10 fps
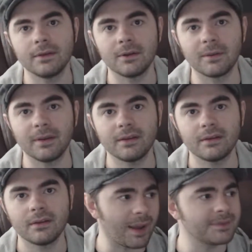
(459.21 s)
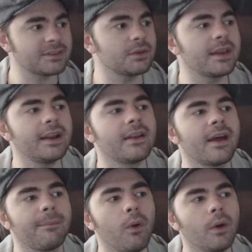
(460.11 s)
You know what I mean? I'm still getting to
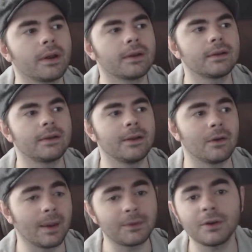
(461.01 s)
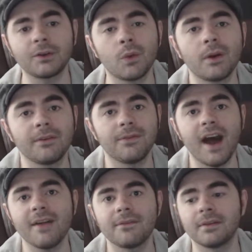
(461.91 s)
that point. You know, and I'm turning
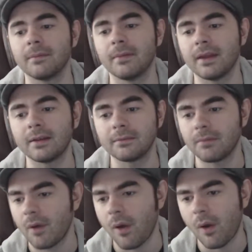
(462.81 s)
25 in